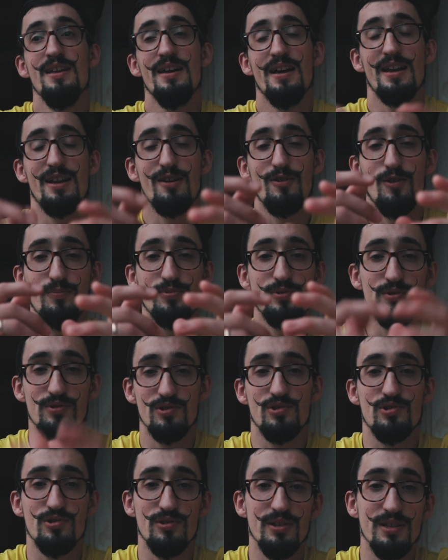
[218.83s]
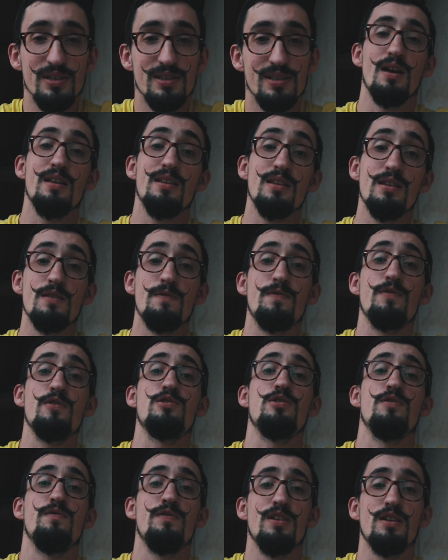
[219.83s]
And I hope you enjoy it. And in the
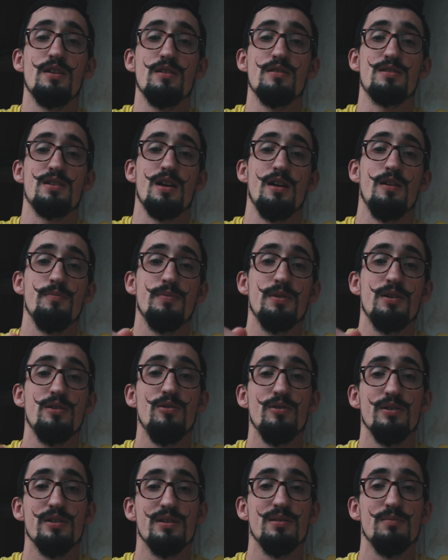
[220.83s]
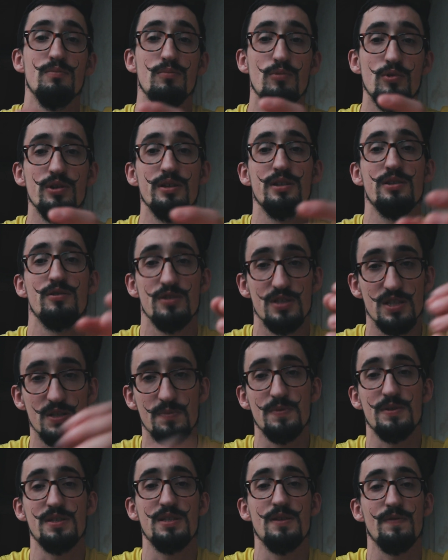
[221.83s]
future videos I'll be going more into the
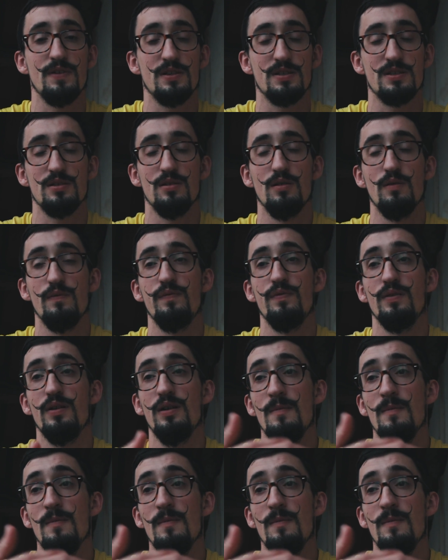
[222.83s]
specifics of